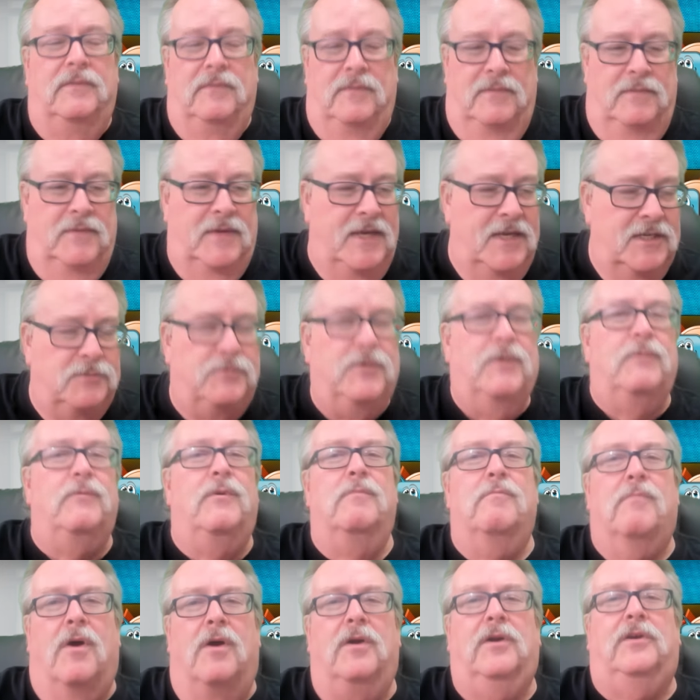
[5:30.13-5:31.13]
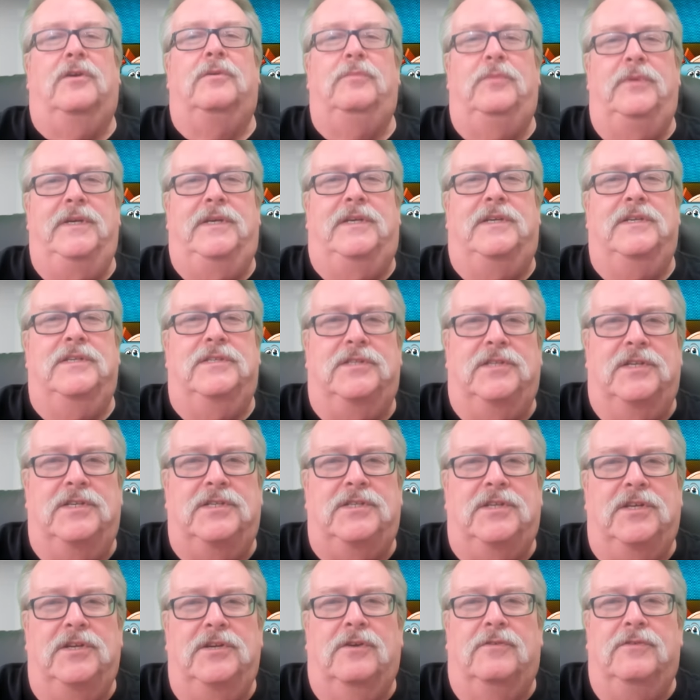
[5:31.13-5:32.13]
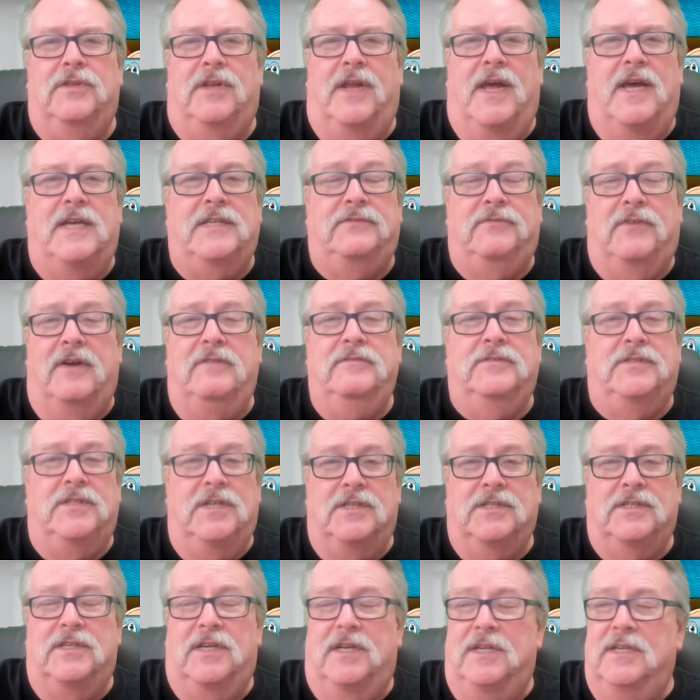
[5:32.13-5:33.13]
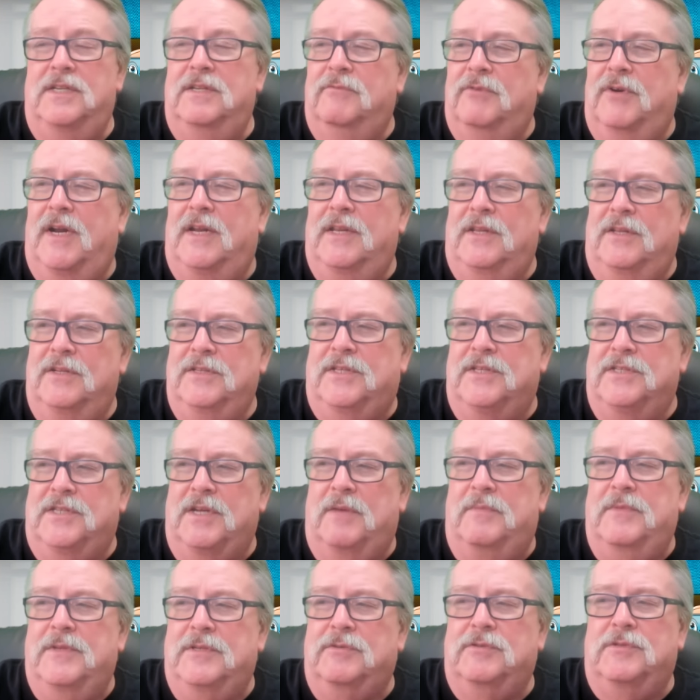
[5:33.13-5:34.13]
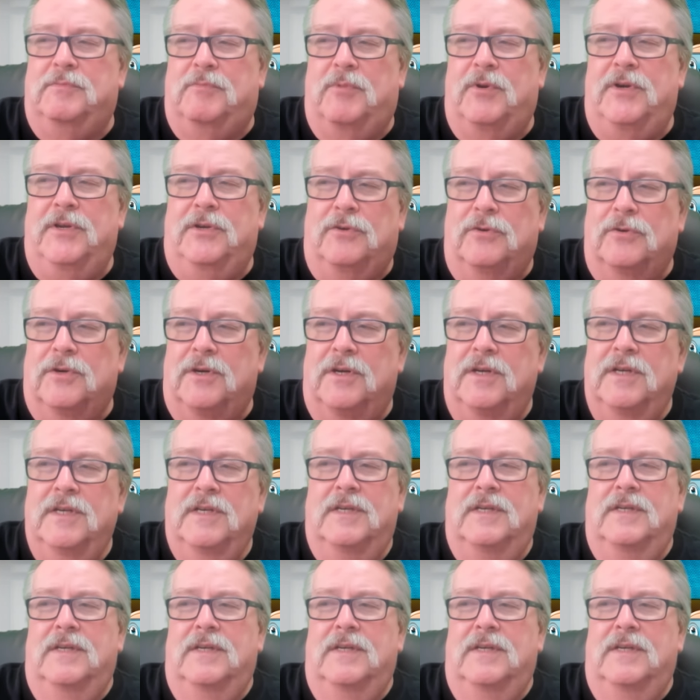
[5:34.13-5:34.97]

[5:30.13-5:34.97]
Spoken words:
He's been remarkably consistent over the last five seasons. When I looked this up, this was pretty cool.